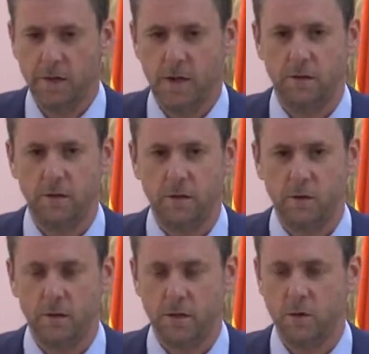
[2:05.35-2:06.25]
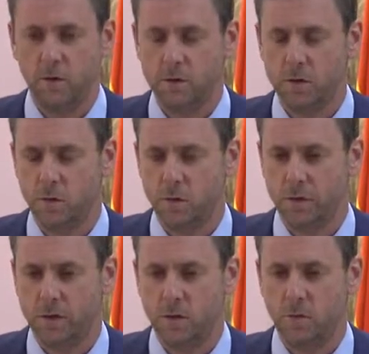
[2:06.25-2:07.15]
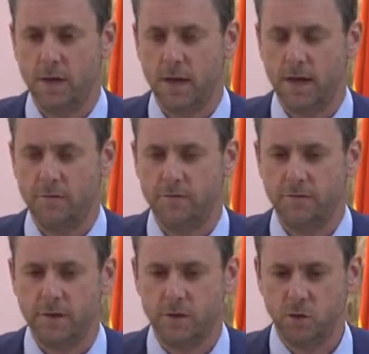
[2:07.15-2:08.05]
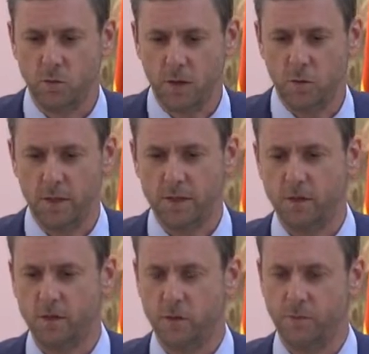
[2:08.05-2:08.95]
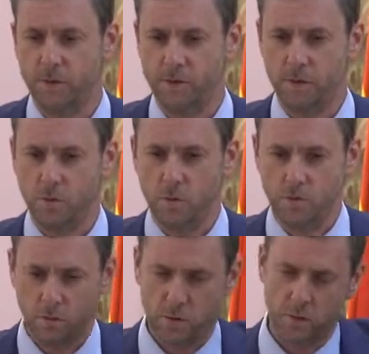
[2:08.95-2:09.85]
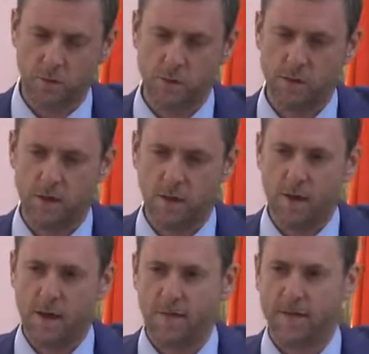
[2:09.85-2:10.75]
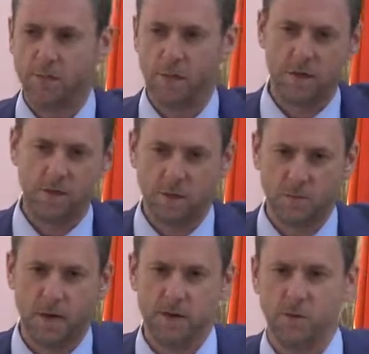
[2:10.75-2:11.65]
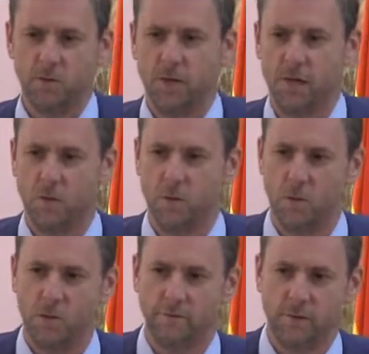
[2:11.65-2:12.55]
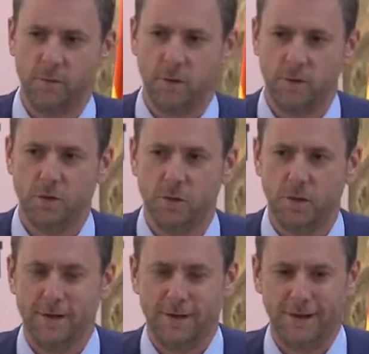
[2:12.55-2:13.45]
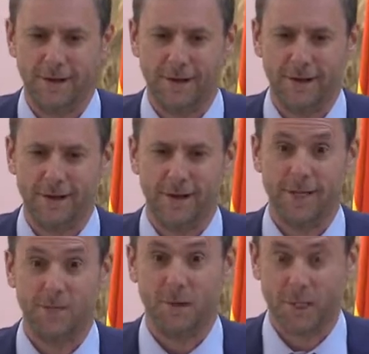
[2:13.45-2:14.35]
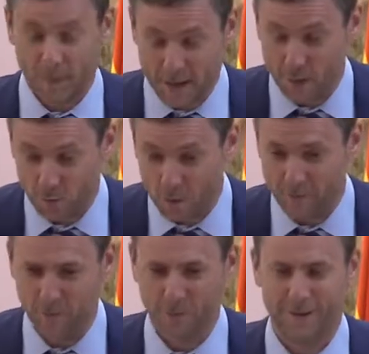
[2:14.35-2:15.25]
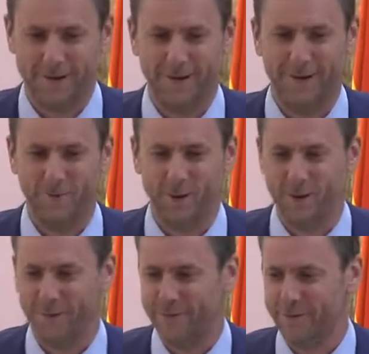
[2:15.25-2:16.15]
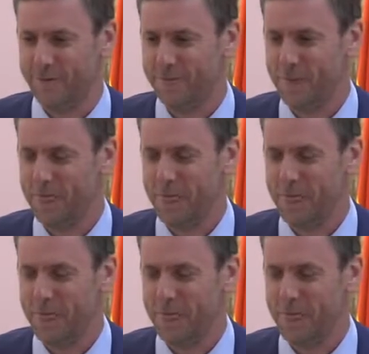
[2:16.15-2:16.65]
I think the only coast where we don't have a stronger relationship is the northern coast, and that's because the Spanish don't like the cold very much, uh, as my Spanish wife would, would confirm.